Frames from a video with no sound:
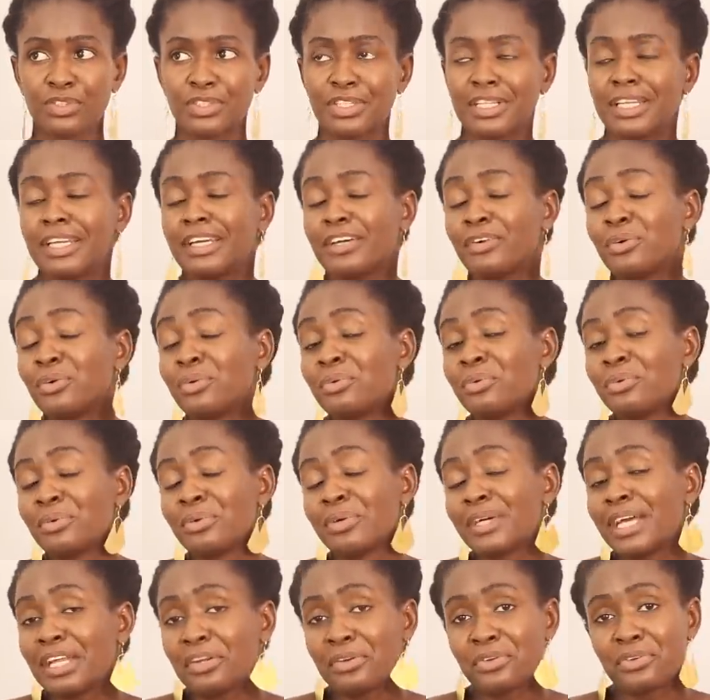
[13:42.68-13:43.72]
no, oh,
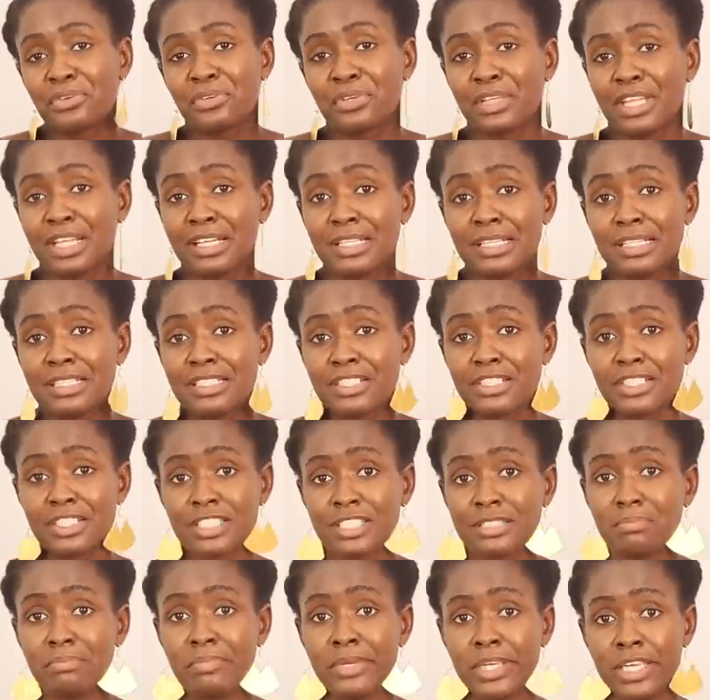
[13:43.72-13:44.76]
I don't know, that is
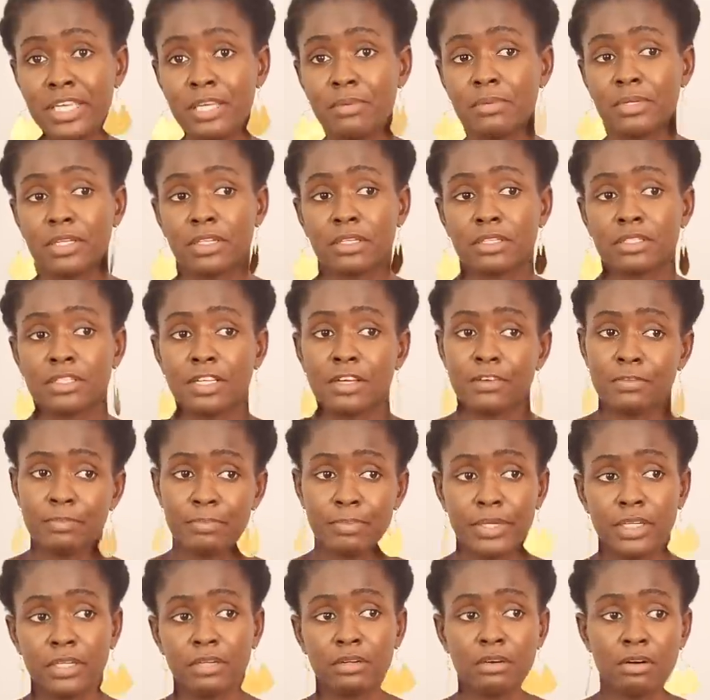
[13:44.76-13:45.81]
just me because I've
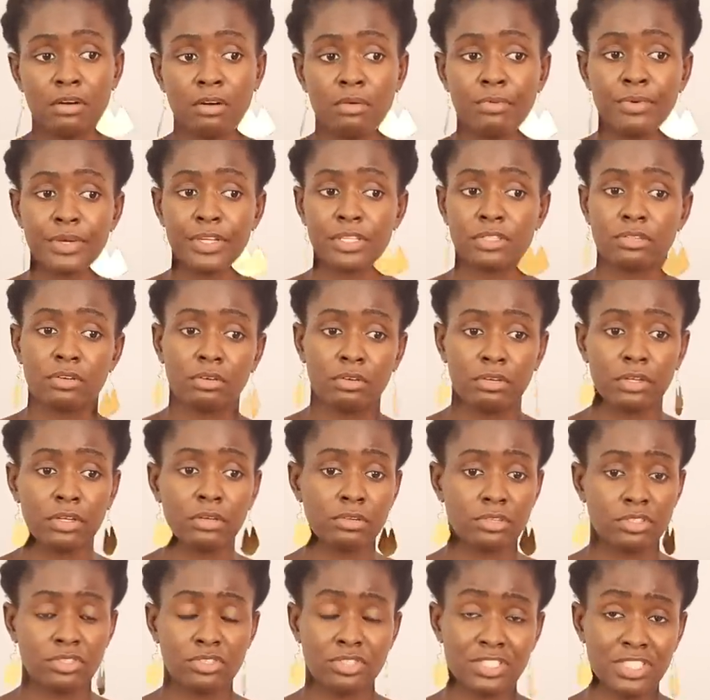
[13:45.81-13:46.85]
been always on the
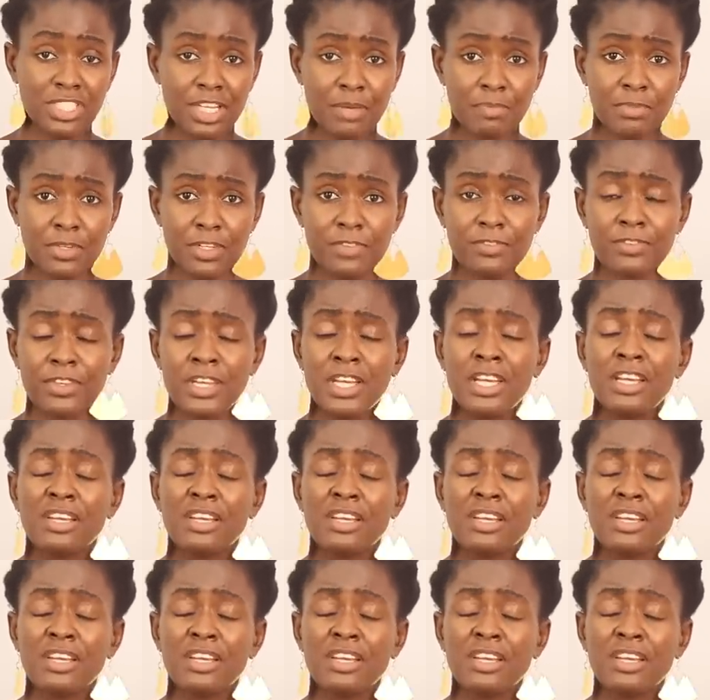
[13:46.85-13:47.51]
contraceptive.